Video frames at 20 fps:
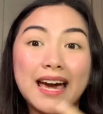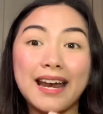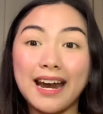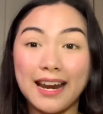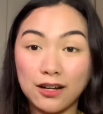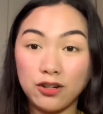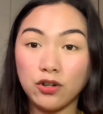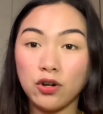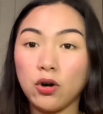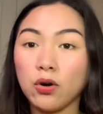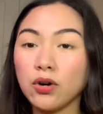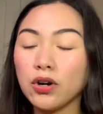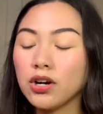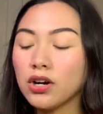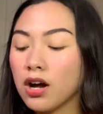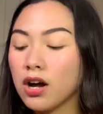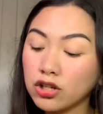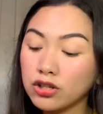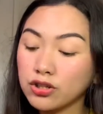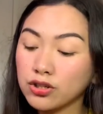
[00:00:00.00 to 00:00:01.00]
that I
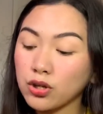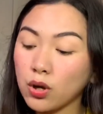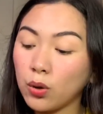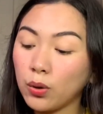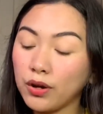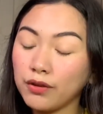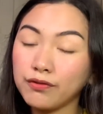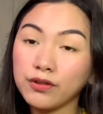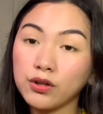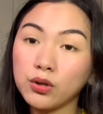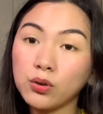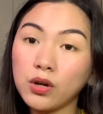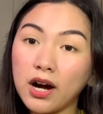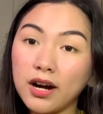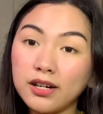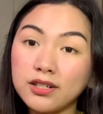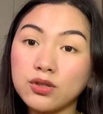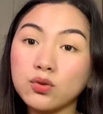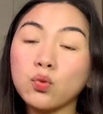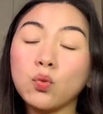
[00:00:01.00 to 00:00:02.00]
know. So if you
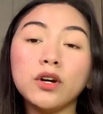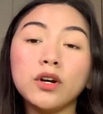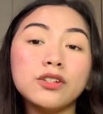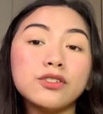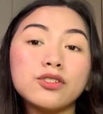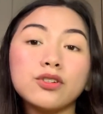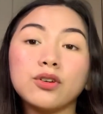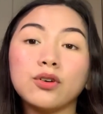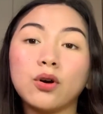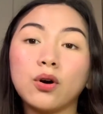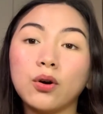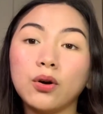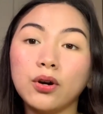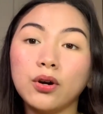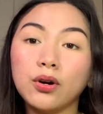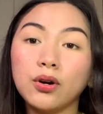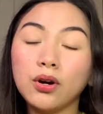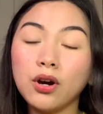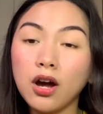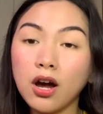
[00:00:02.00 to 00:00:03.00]
guys want to
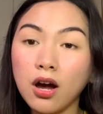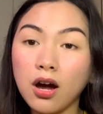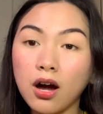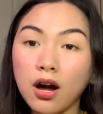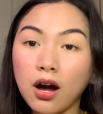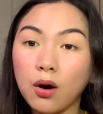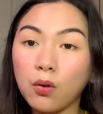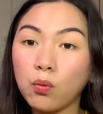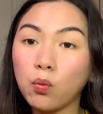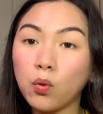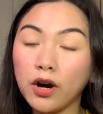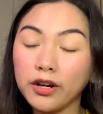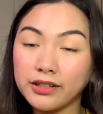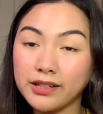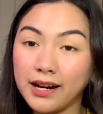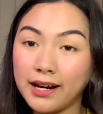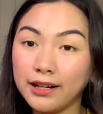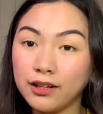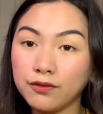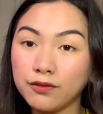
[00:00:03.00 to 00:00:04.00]
know what
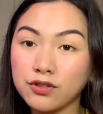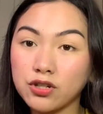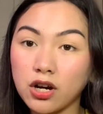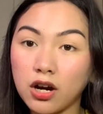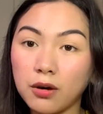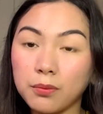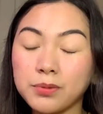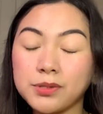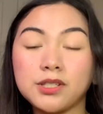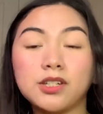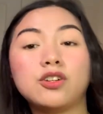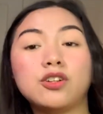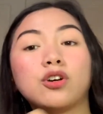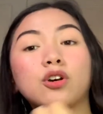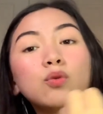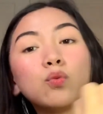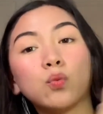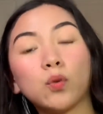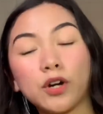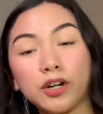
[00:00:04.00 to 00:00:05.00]
kind of jobs so you
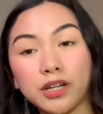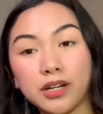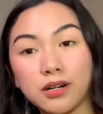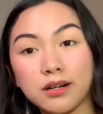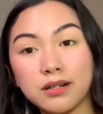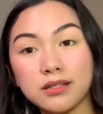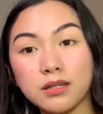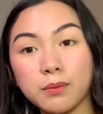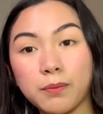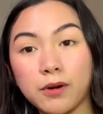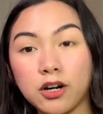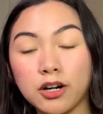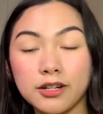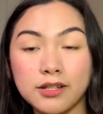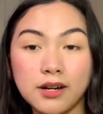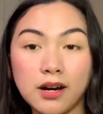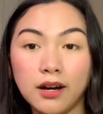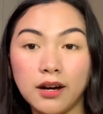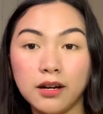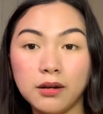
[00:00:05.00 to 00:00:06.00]
can work here as a
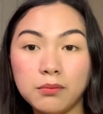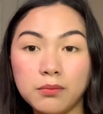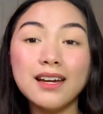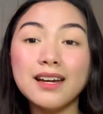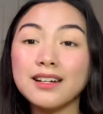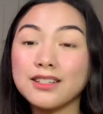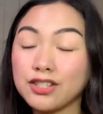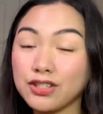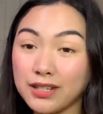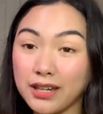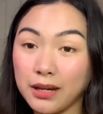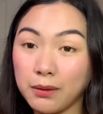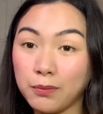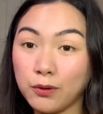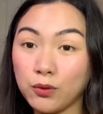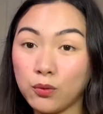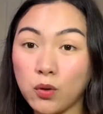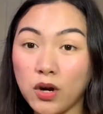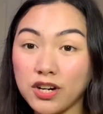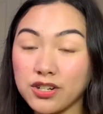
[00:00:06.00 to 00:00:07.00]
part-time just keep
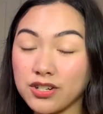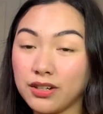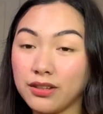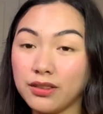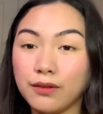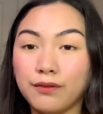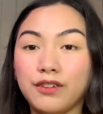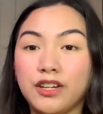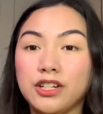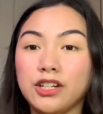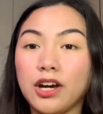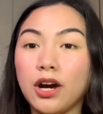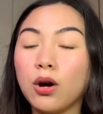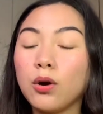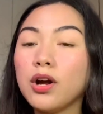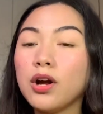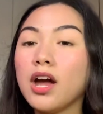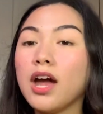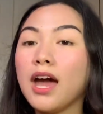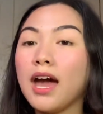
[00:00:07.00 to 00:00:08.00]
on watching the
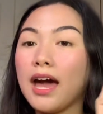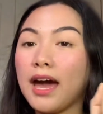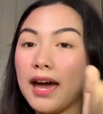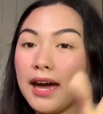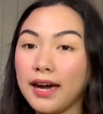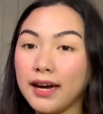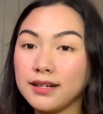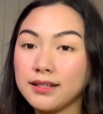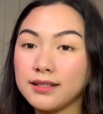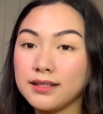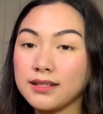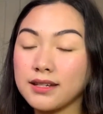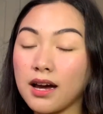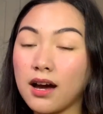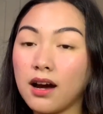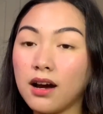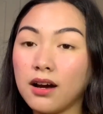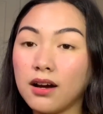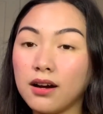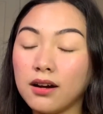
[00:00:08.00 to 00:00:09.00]
video and
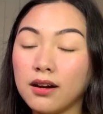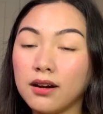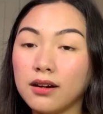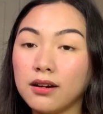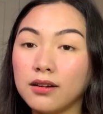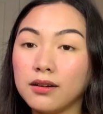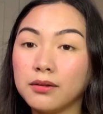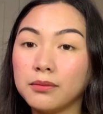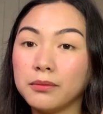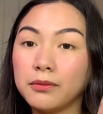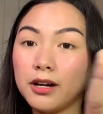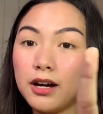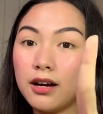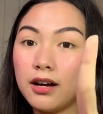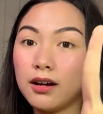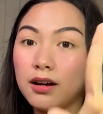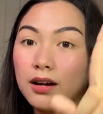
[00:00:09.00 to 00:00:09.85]
um,